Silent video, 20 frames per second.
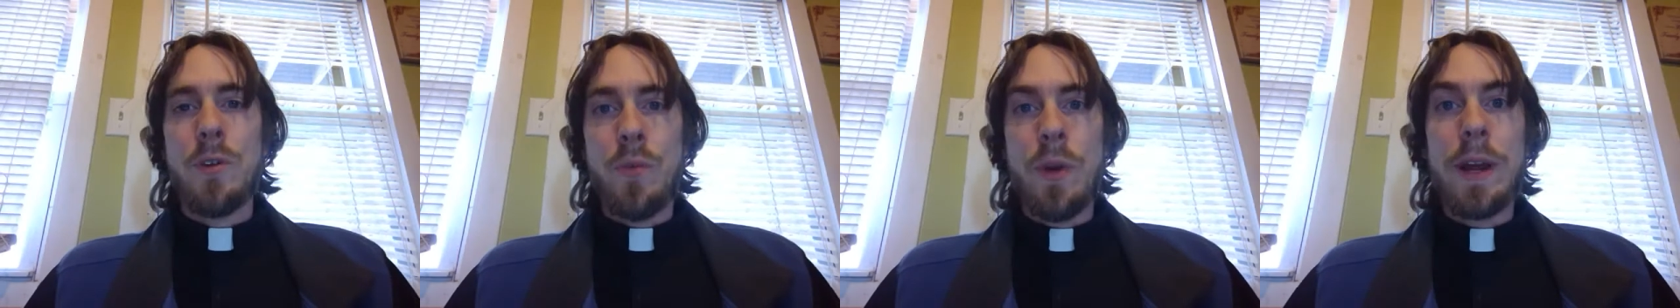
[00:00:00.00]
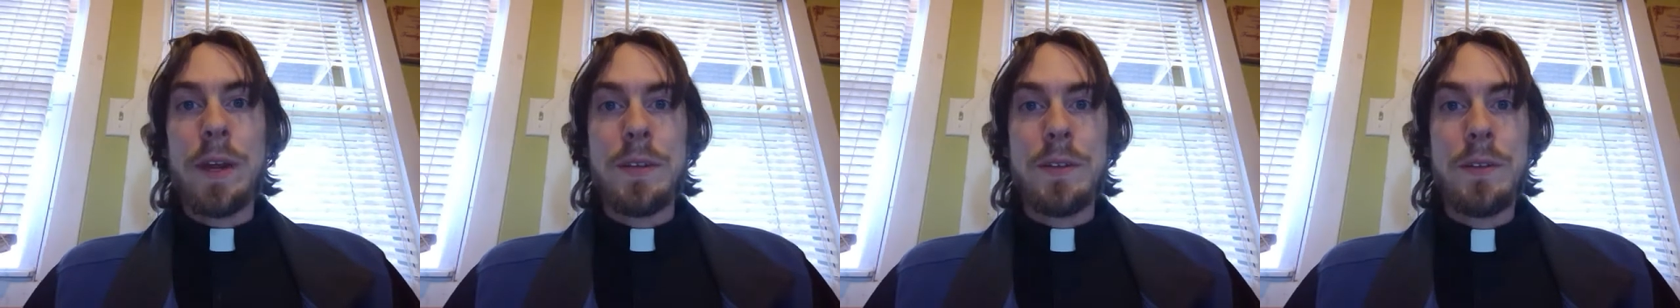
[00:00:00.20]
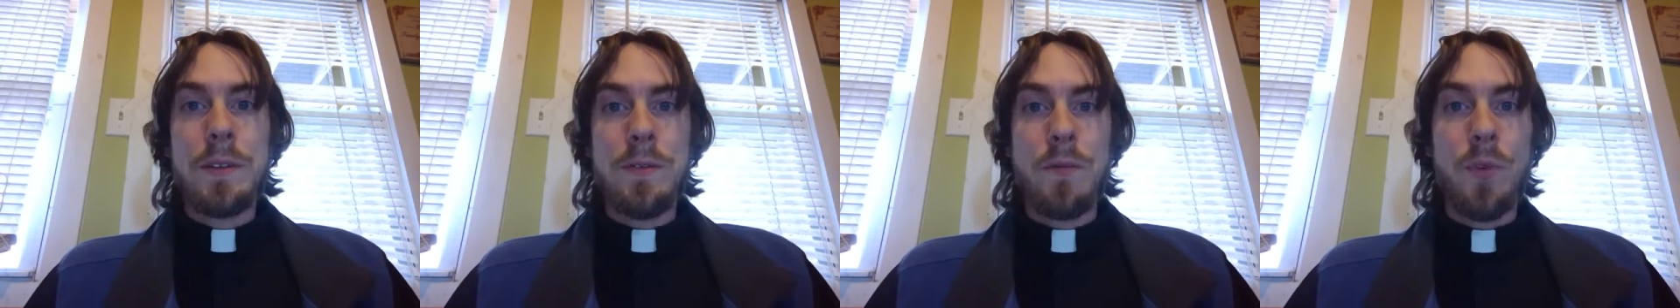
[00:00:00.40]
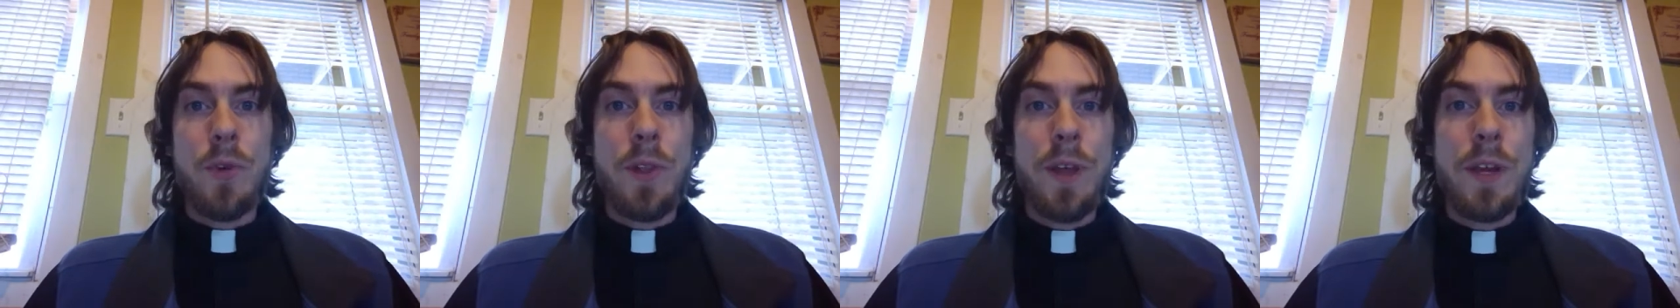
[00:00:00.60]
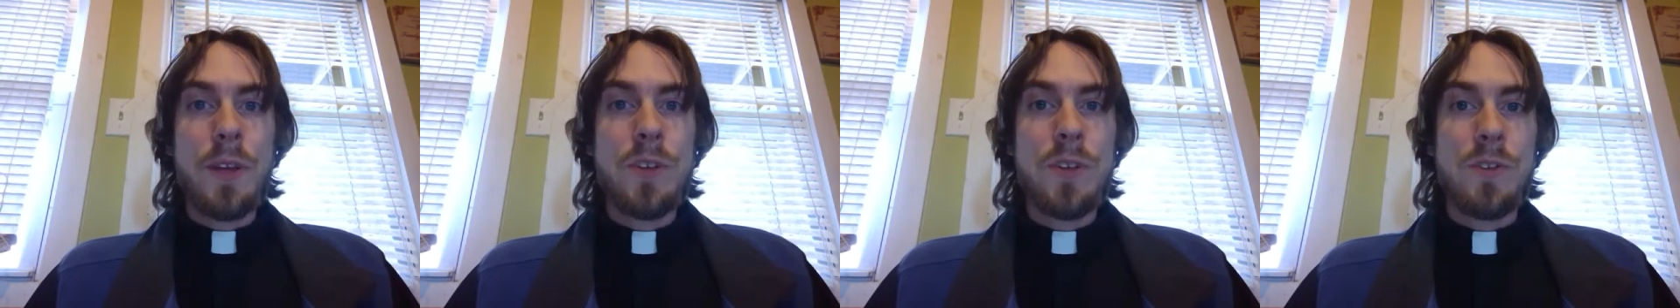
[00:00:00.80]
right
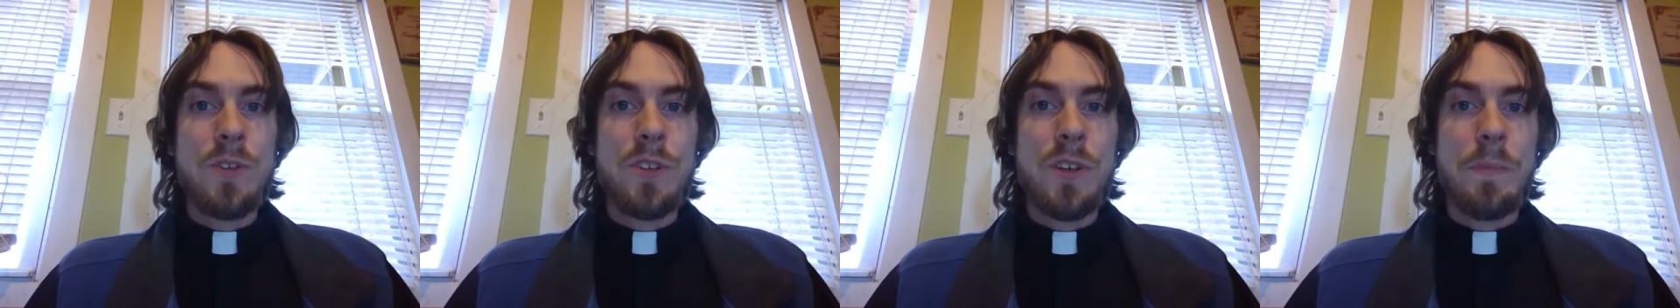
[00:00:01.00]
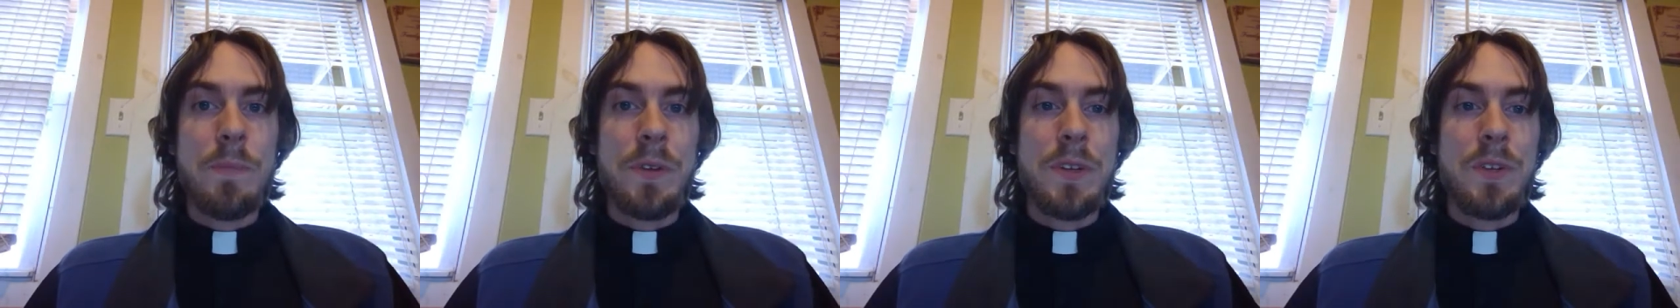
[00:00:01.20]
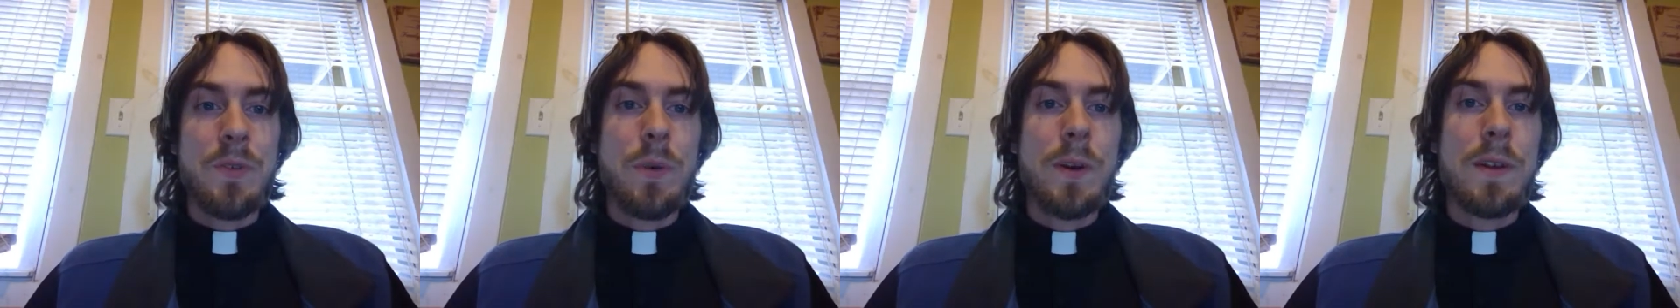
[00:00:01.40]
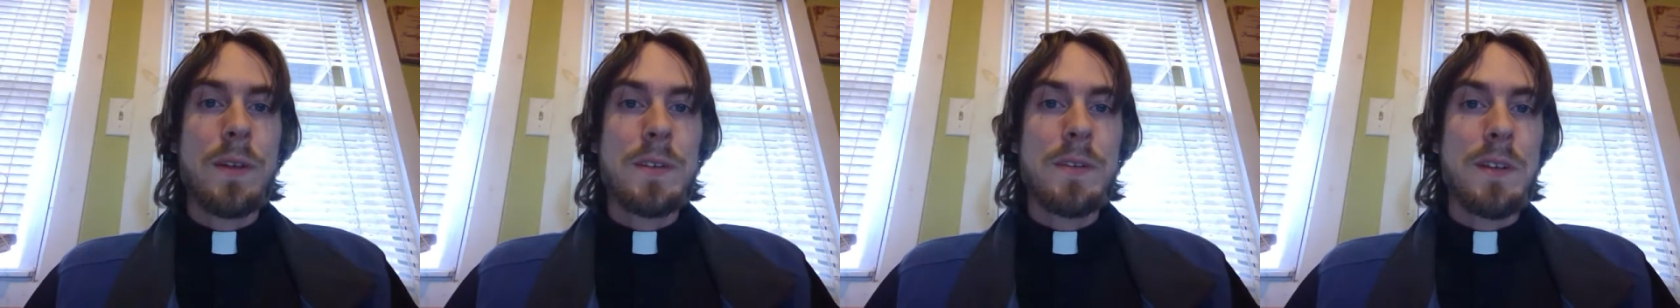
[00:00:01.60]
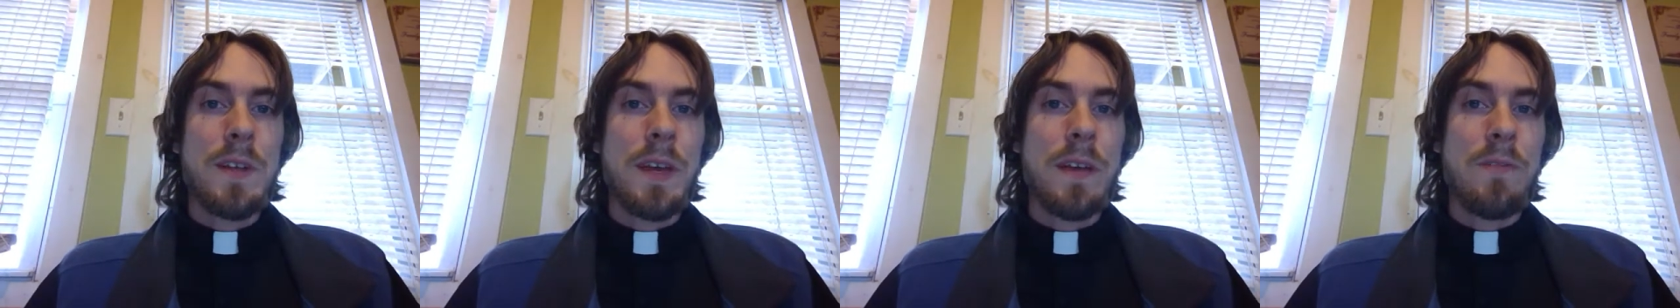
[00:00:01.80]
relationship between a
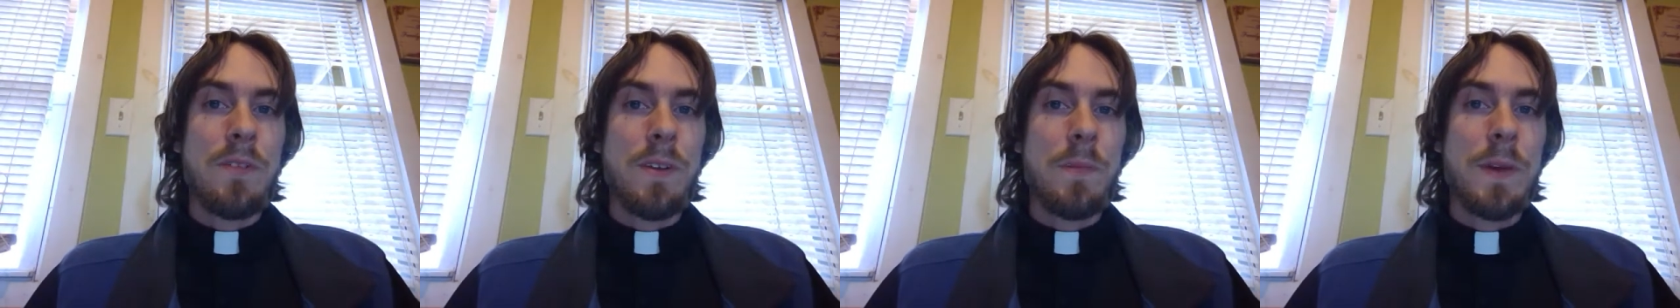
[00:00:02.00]
slave and